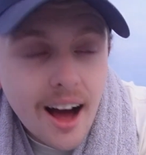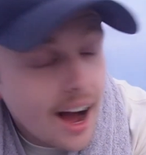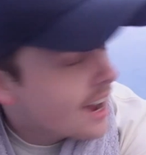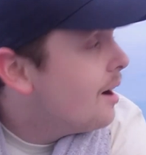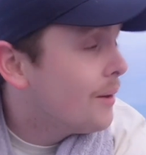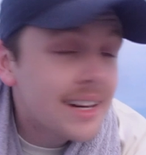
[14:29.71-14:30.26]
I
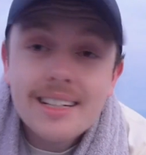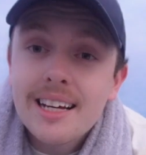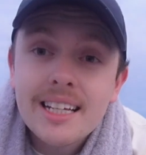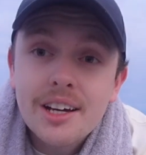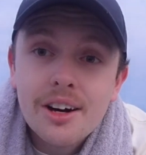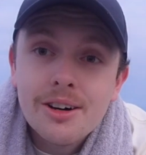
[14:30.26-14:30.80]
can't wait to
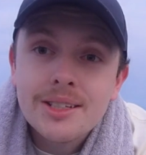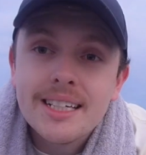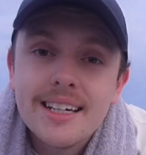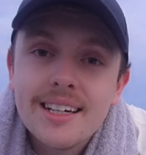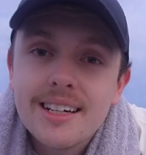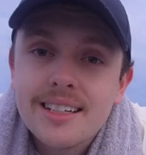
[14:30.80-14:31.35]
take the girls
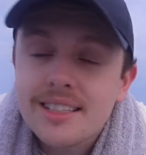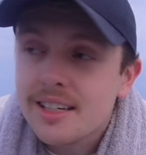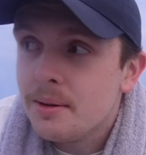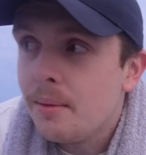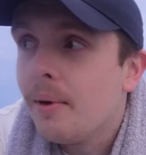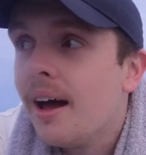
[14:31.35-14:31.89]
here. It's gonna
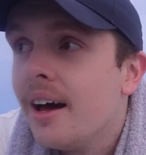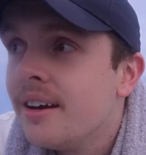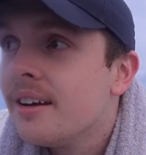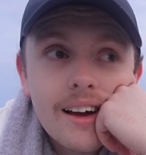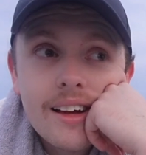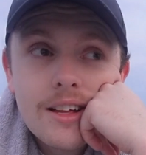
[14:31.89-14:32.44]
be mad.
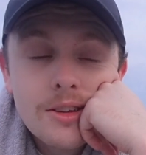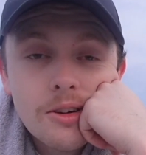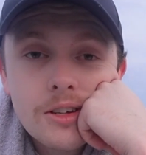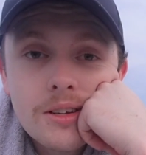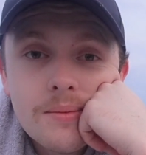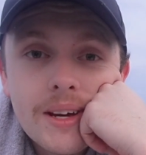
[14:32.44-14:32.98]
It's
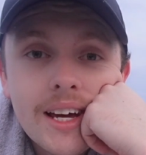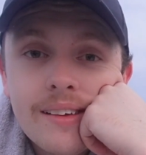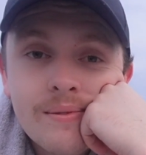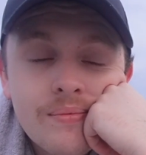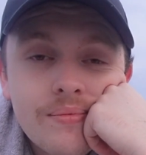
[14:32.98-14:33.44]
awesome, man.